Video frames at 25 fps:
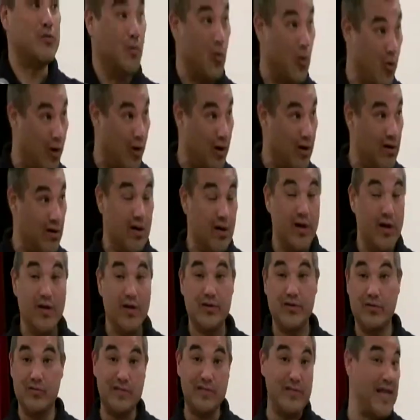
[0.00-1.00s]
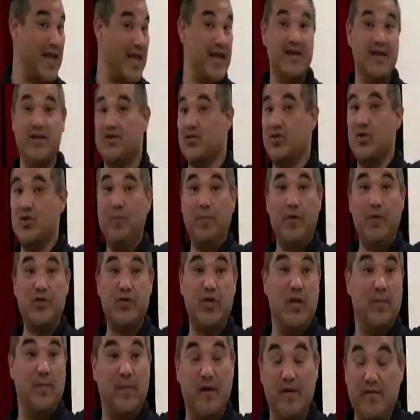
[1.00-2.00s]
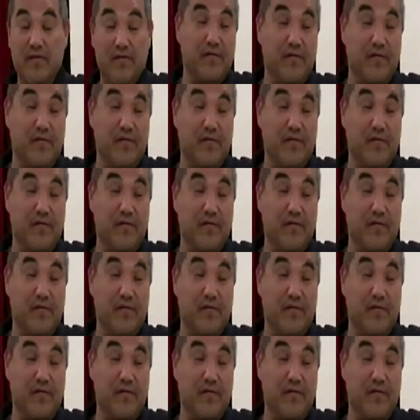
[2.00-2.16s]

more. So sand is super cheap, even